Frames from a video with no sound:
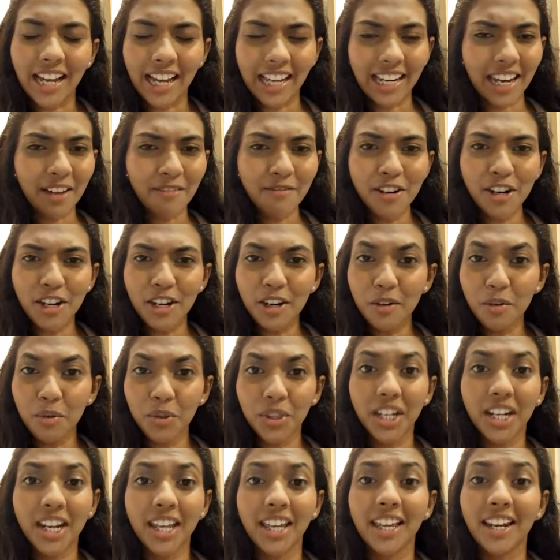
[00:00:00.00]
I never knew
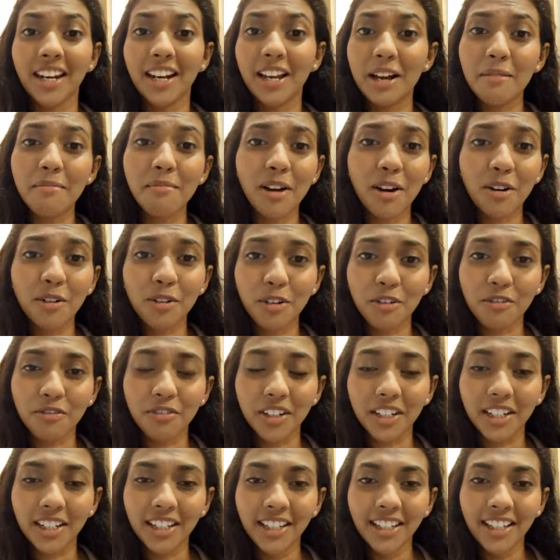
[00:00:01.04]
that I can come out of
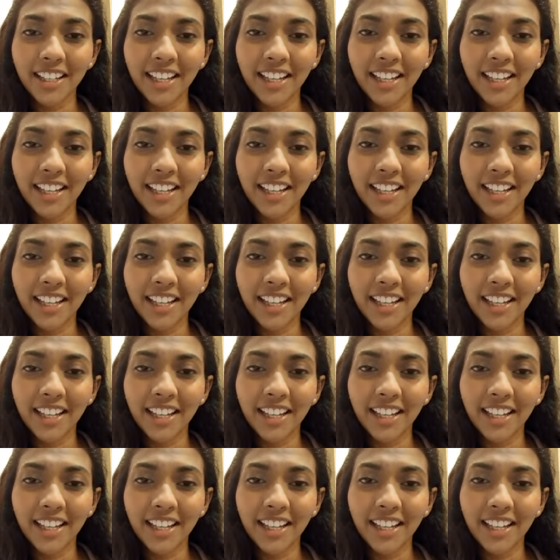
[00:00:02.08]
it.